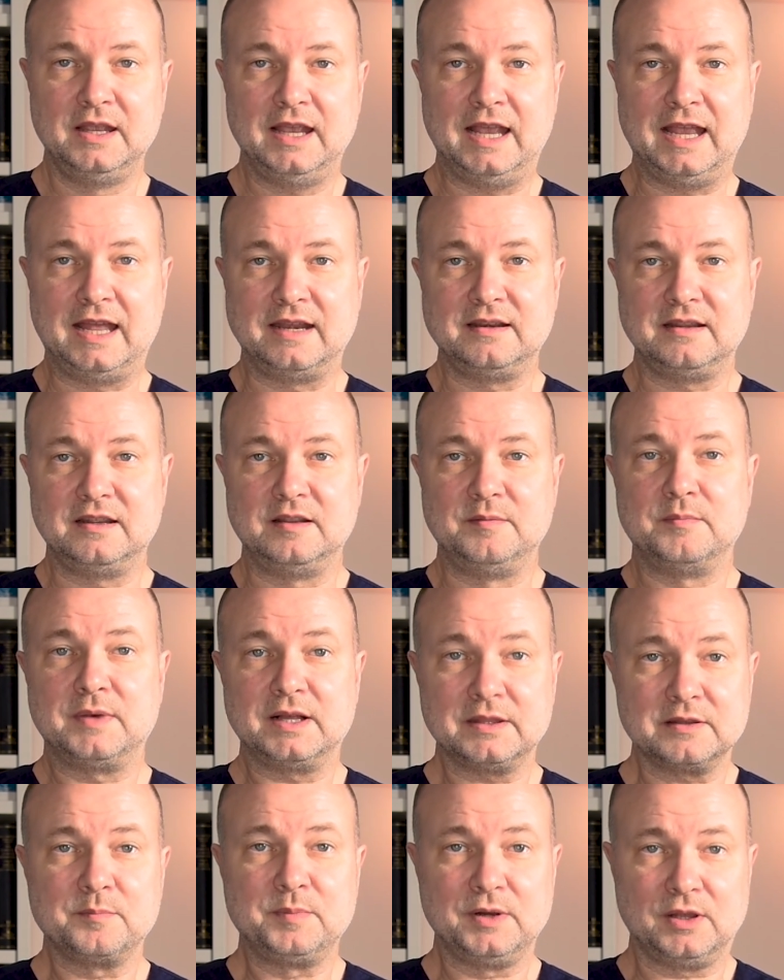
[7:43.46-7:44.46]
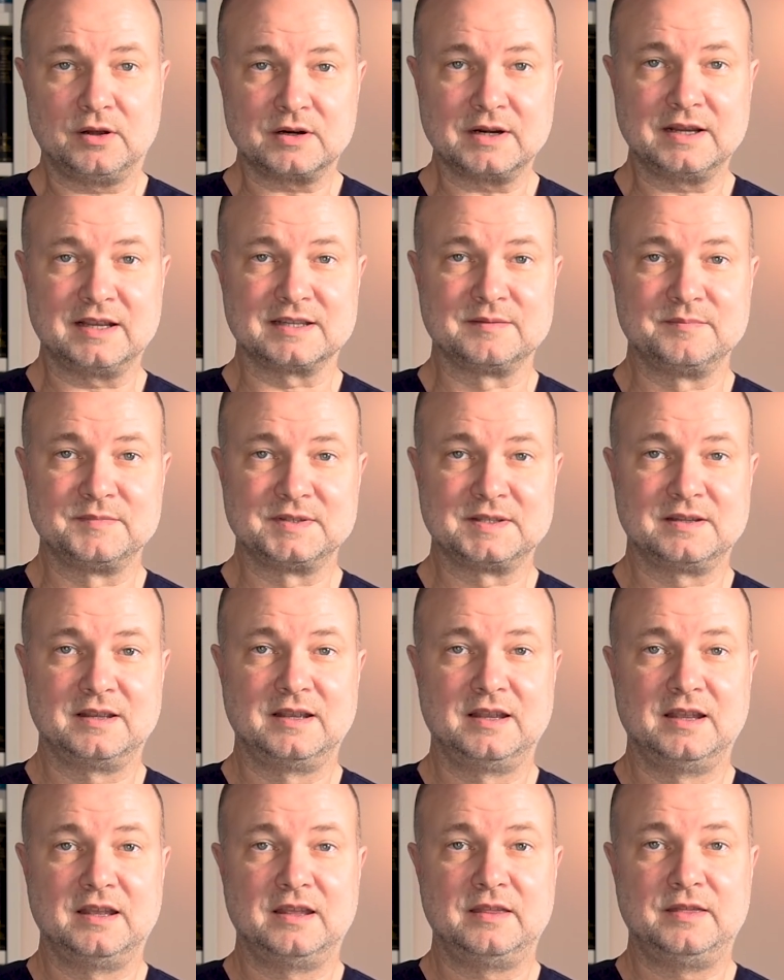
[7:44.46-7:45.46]
And in multiple orgasms,
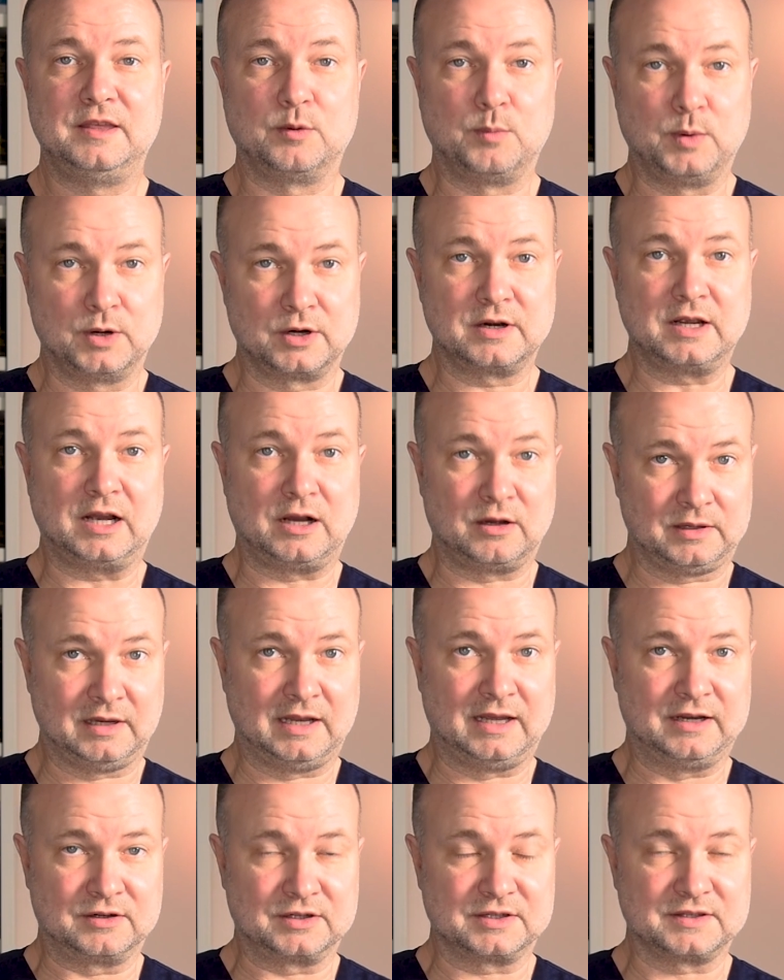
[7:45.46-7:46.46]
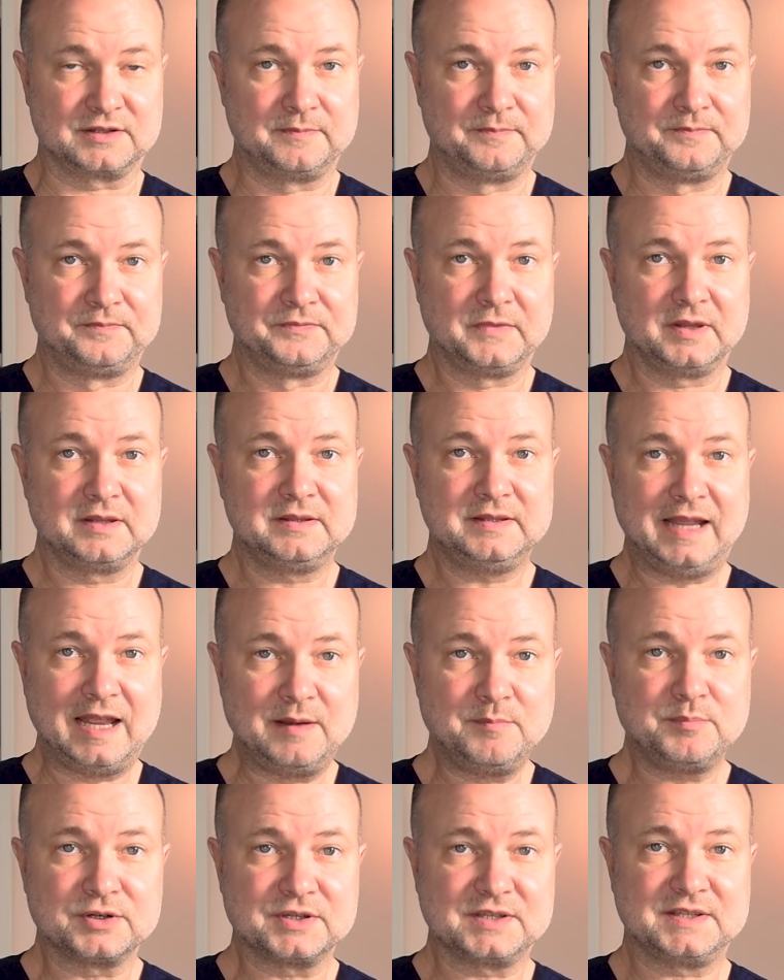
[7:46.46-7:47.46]
there were outliers.
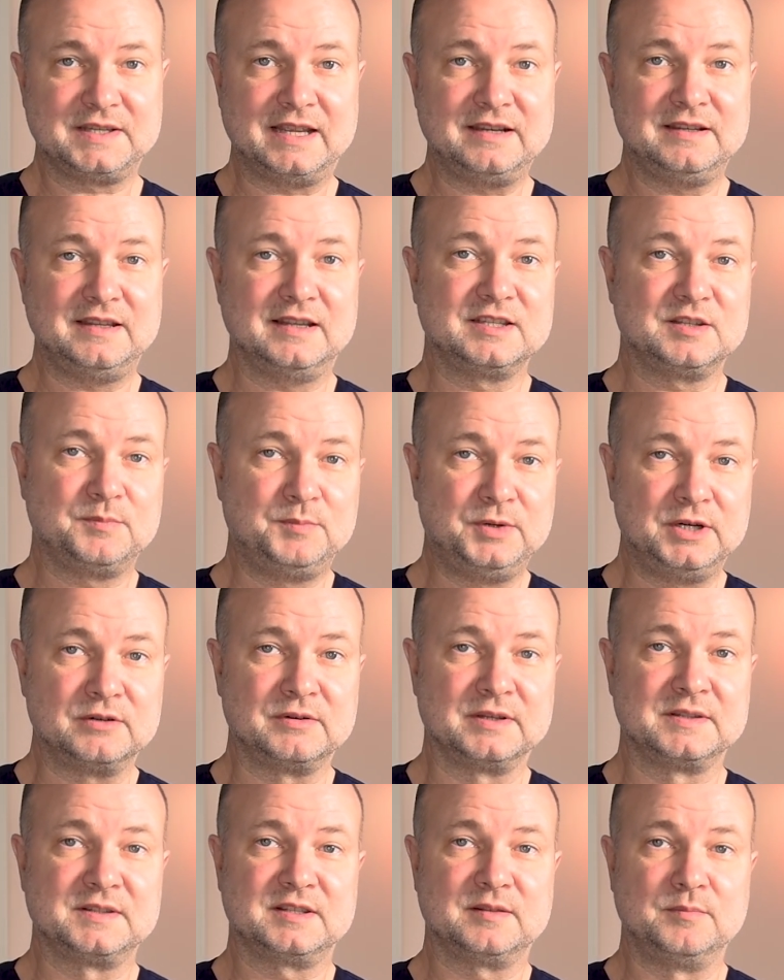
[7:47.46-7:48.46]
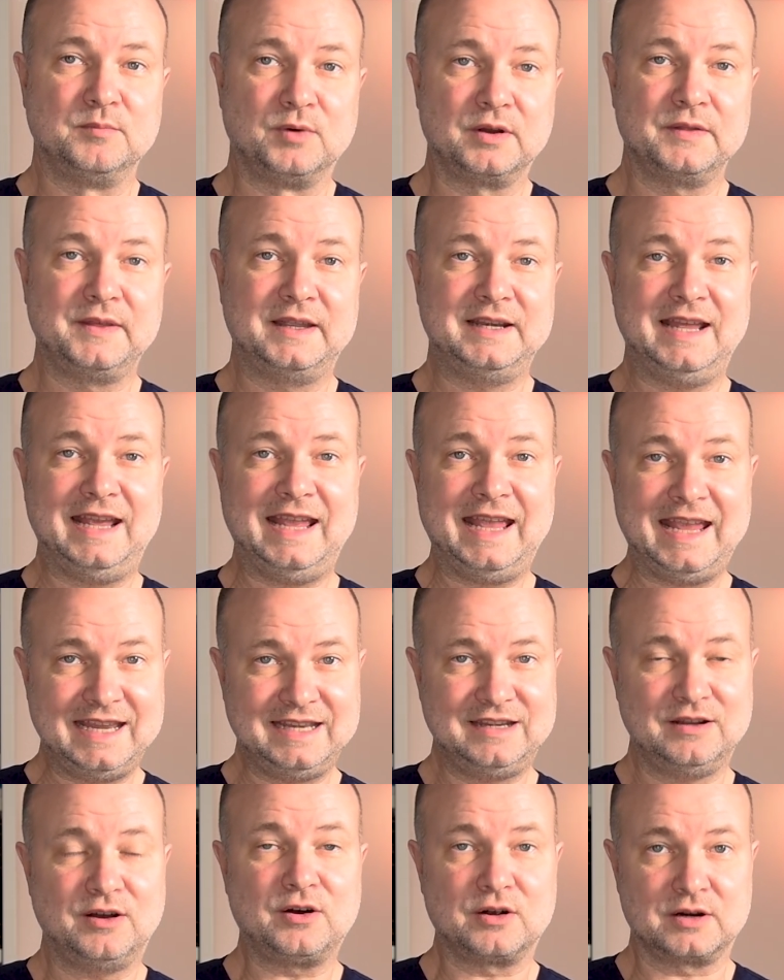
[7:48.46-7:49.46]
10% experienced more than
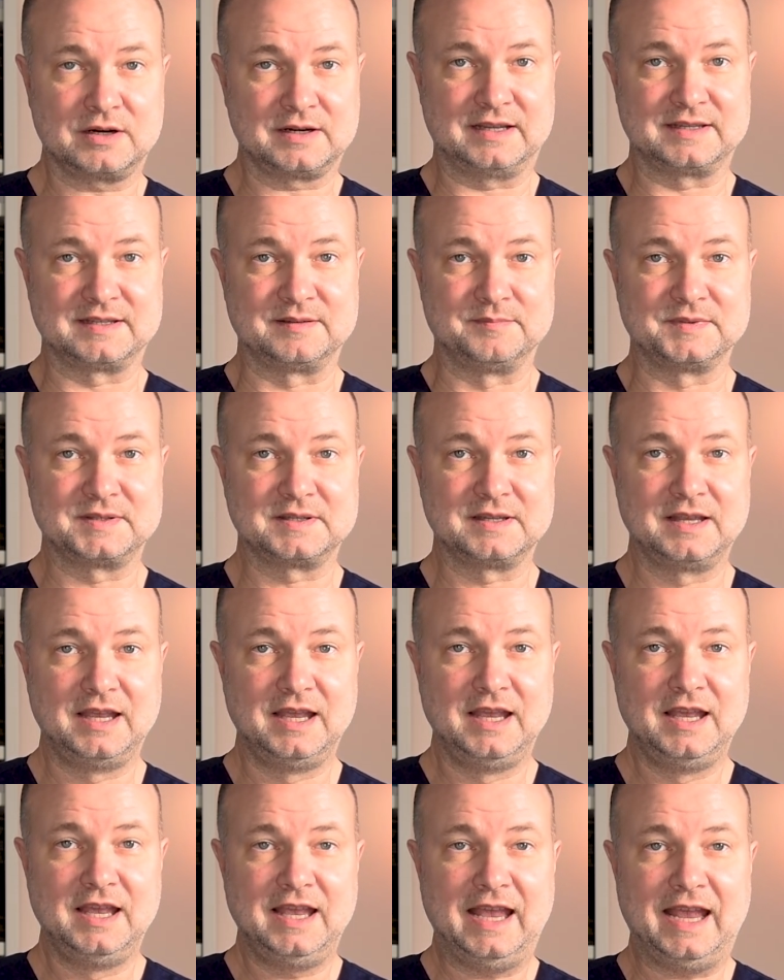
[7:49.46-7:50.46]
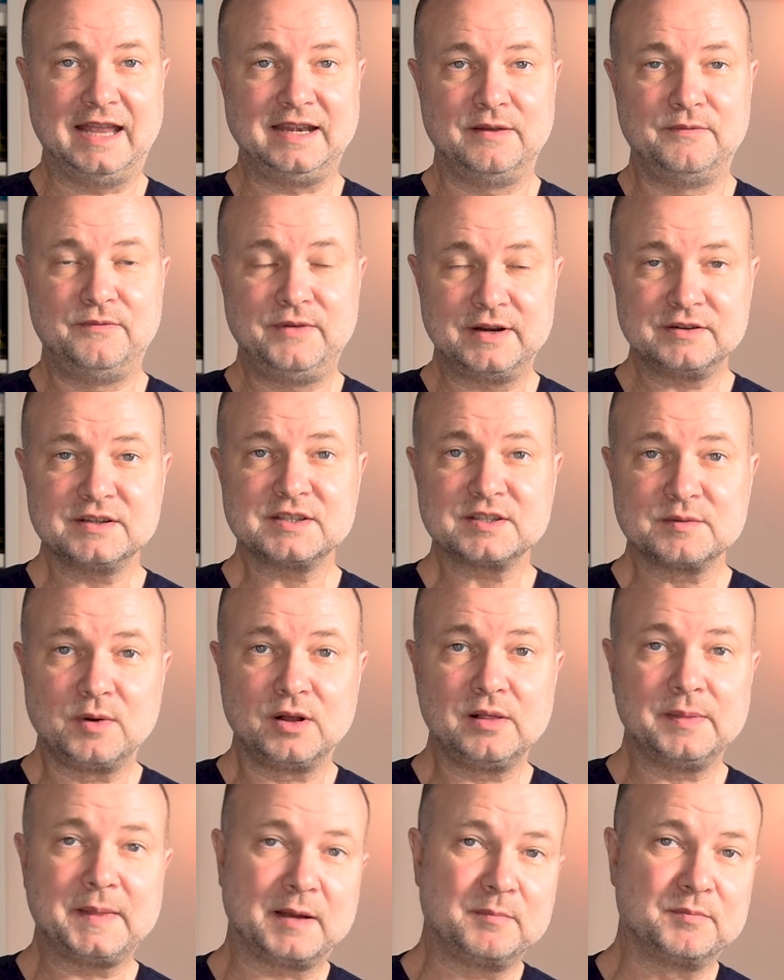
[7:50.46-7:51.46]
8 orgasms, and a very
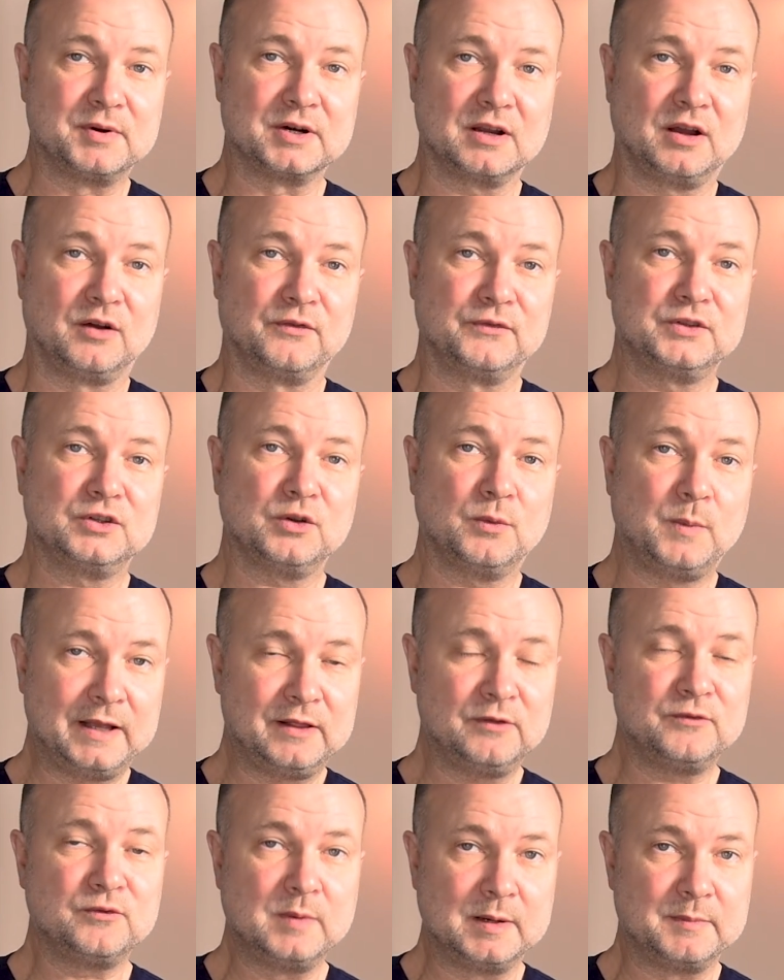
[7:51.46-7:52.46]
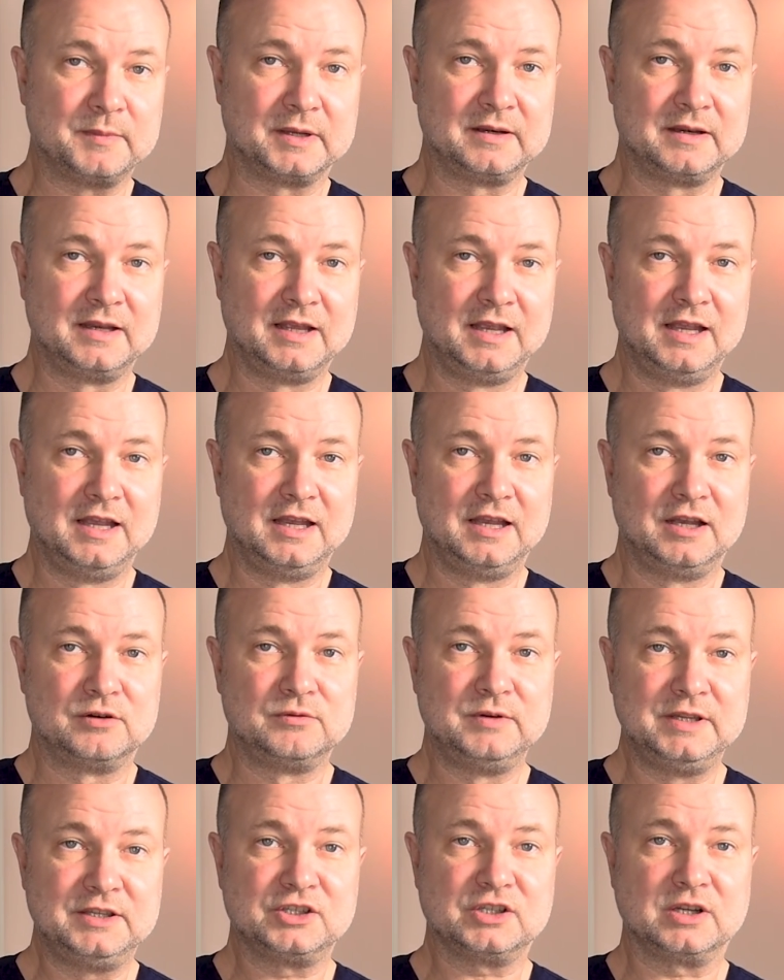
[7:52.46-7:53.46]
small number of 12 women
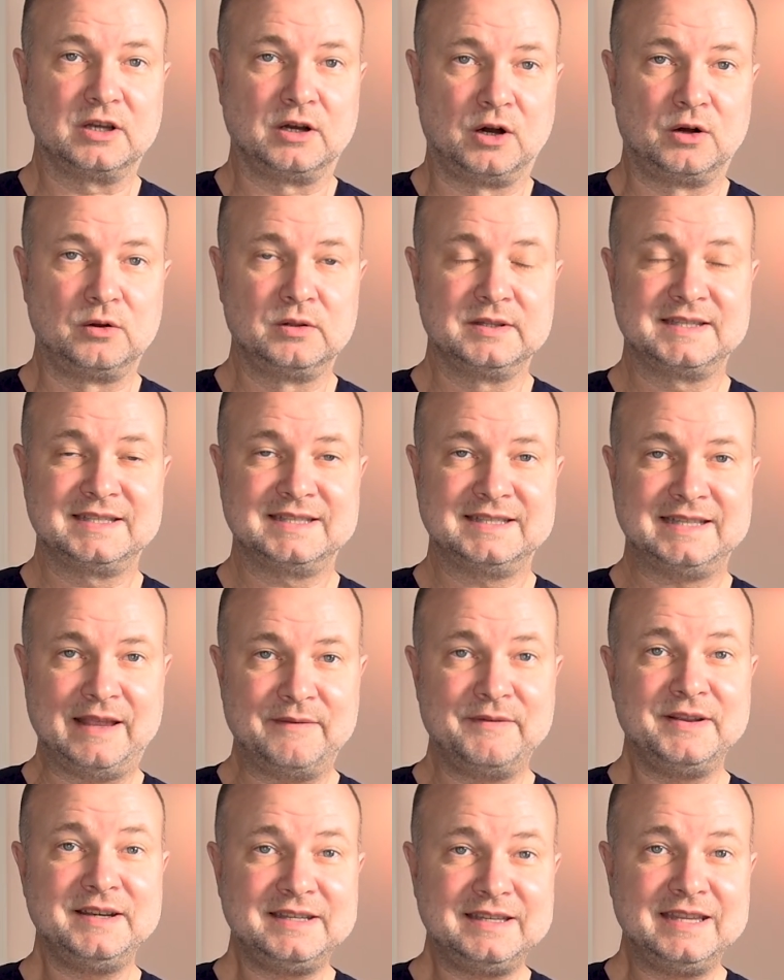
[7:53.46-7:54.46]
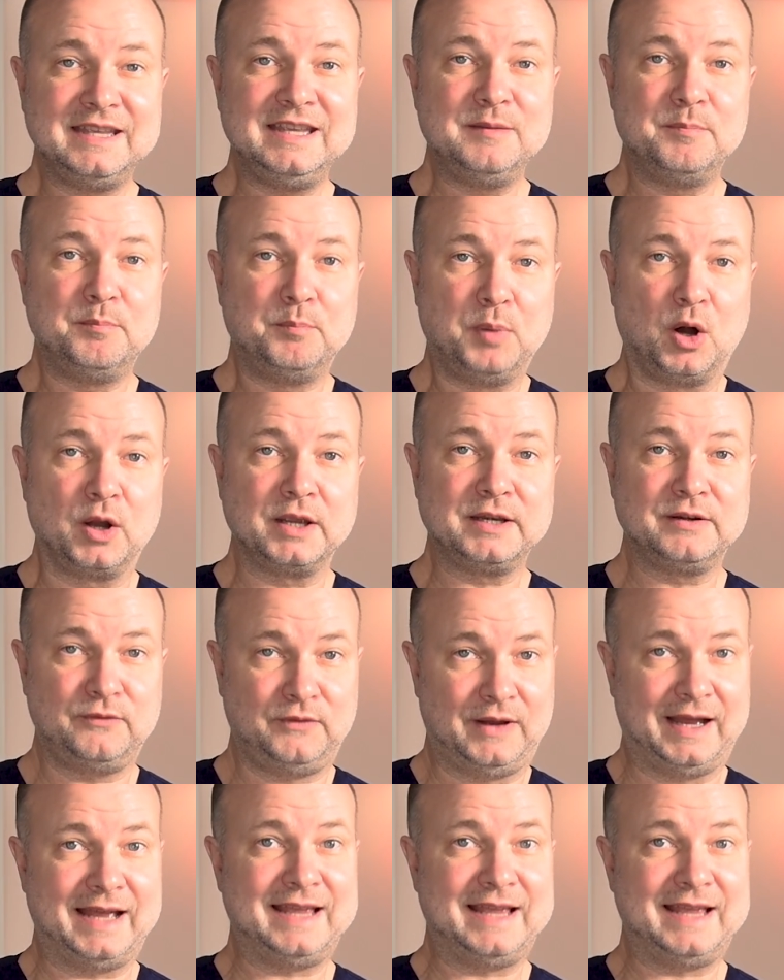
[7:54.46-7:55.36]
reached a whole 70.58